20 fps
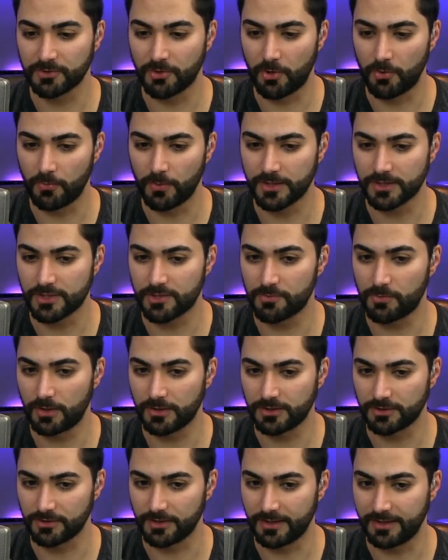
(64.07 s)
to a winter
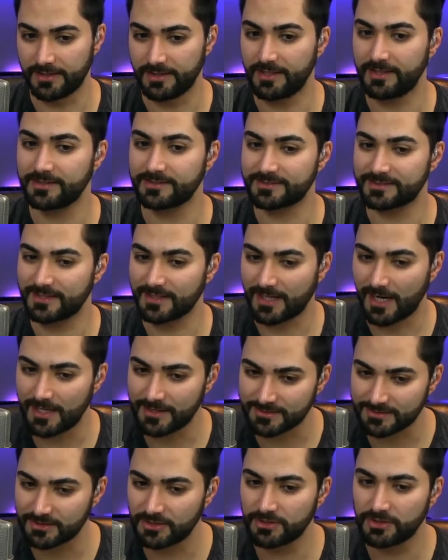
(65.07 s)
wonderland, and it's the
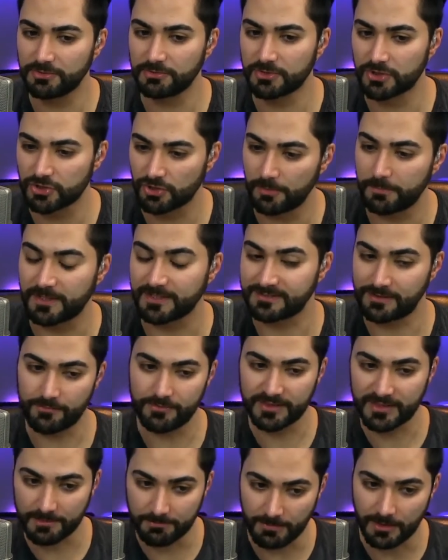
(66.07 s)
kind of snow you enjoy because
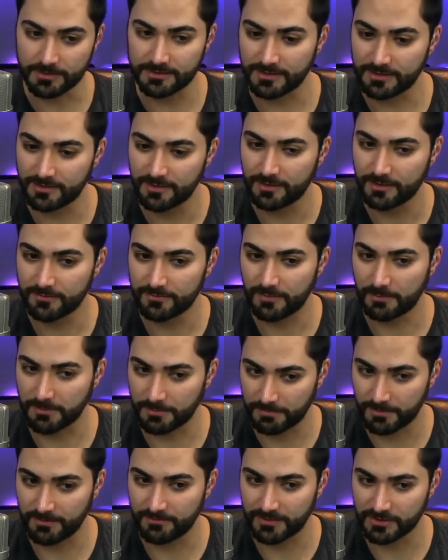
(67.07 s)
everything melted from
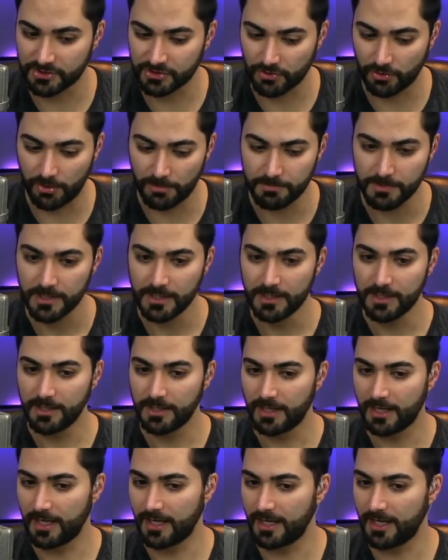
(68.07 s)
the previous storm,
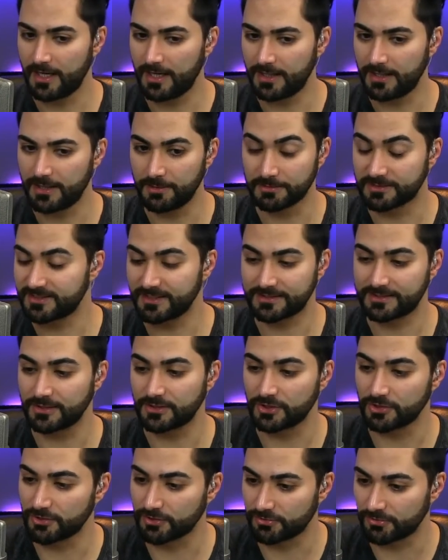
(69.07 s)
and it was
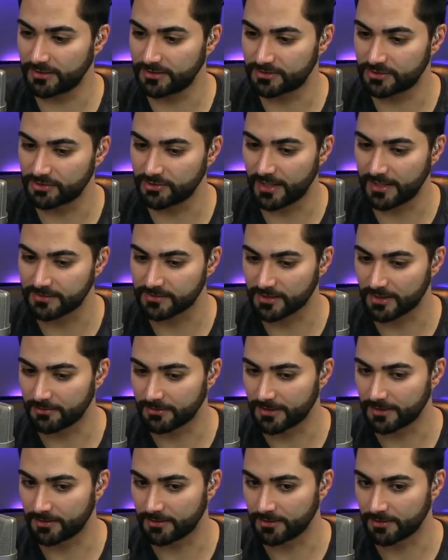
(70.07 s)
62 degrees 2 days ago
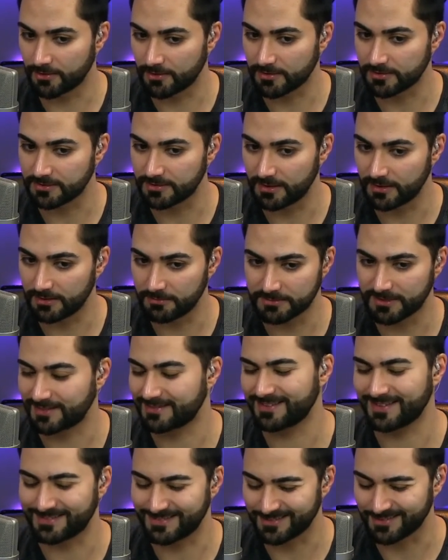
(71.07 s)
here in New York City. It was
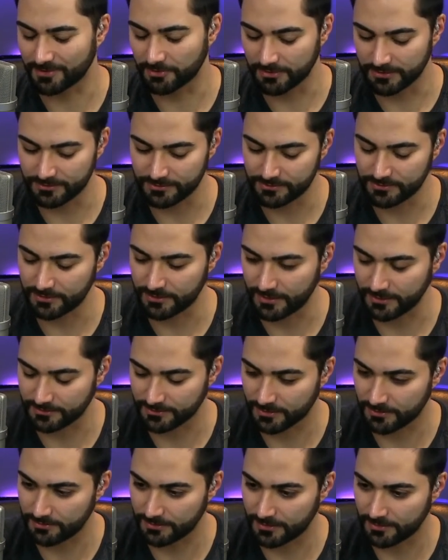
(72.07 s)
like 60 degrees 2 days
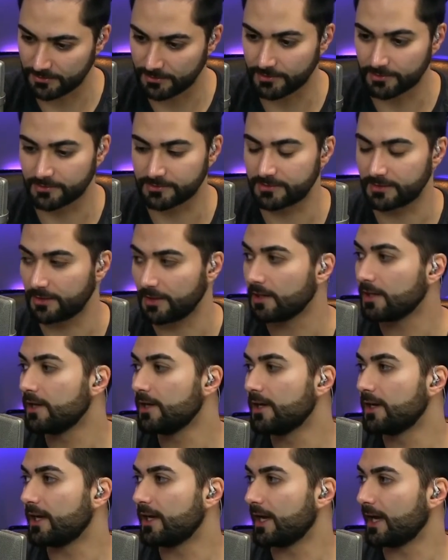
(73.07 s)
ago here in New York City.
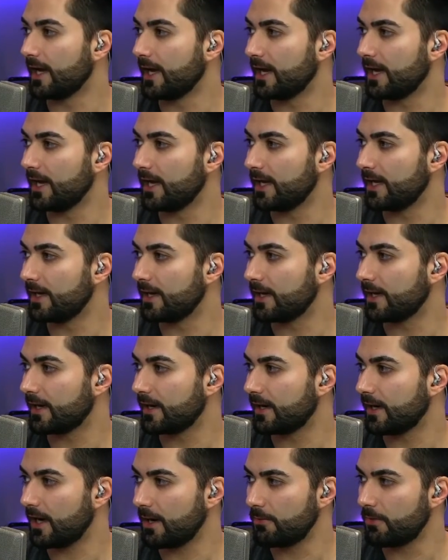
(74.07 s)
And
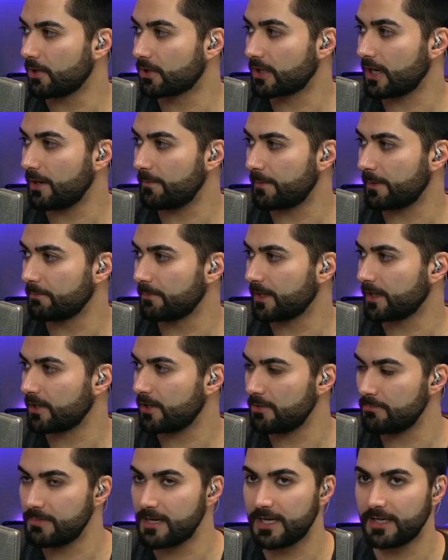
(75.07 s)
I woke up, I'm like,
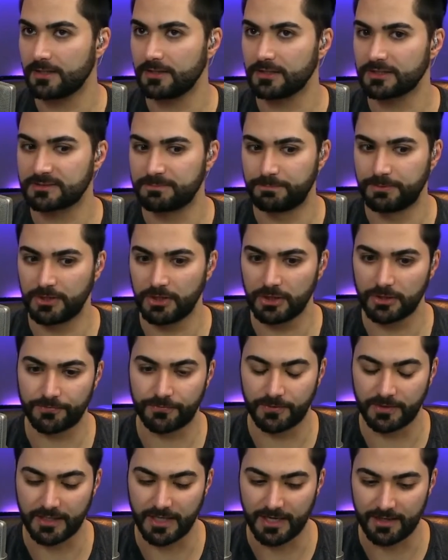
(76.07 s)
oh man, it looks
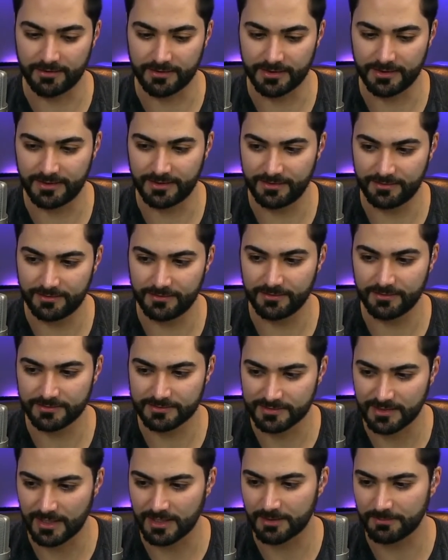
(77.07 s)
beautiful out. And
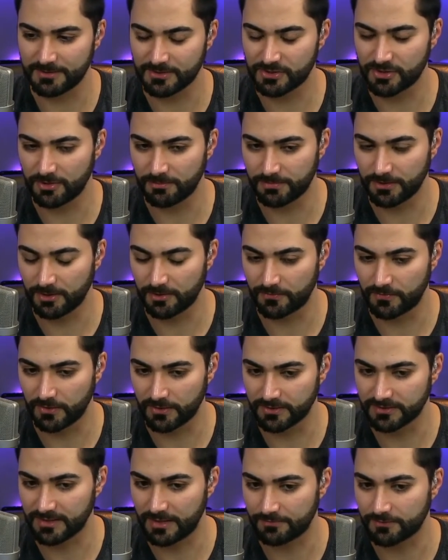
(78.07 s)
it's not going to be so
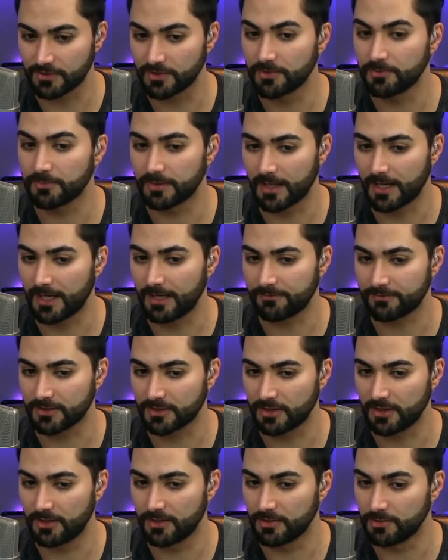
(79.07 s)
beautiful this afternoon when I have
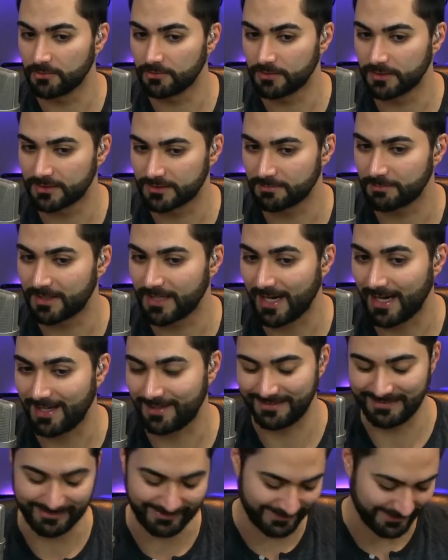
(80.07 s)
to go into
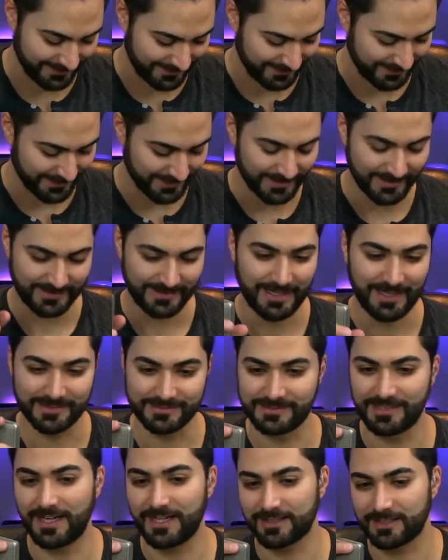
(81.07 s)
Manhattan. That
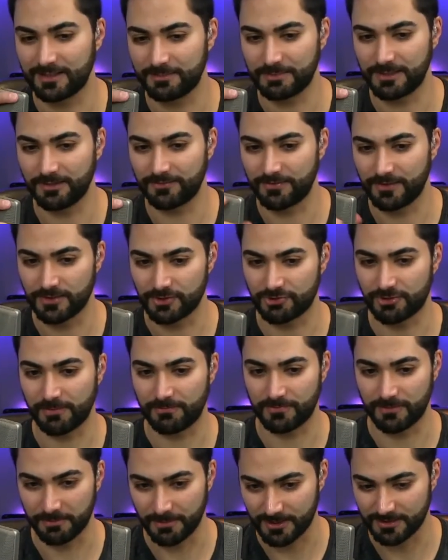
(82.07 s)
is not going to be a fun
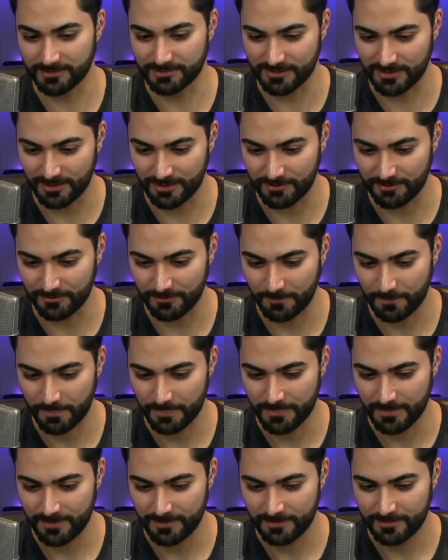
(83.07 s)
trip for me. So
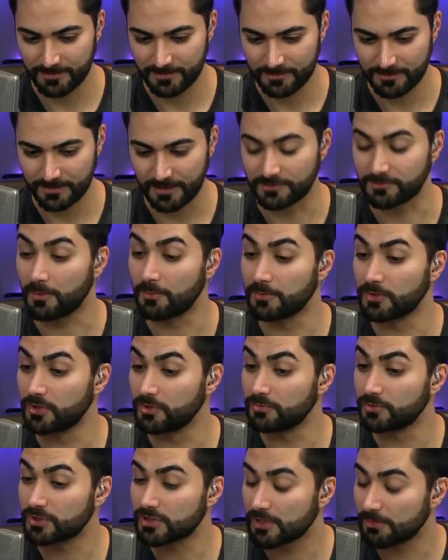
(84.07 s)
that's why we're
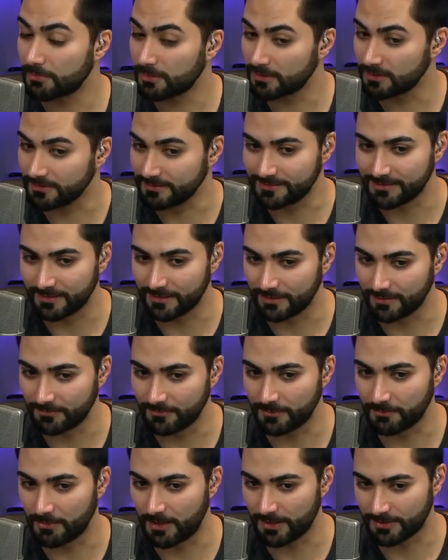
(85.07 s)
doing the show early today
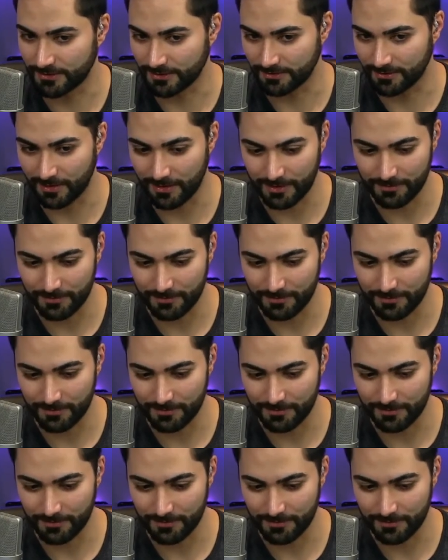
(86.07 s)
if you're watching live.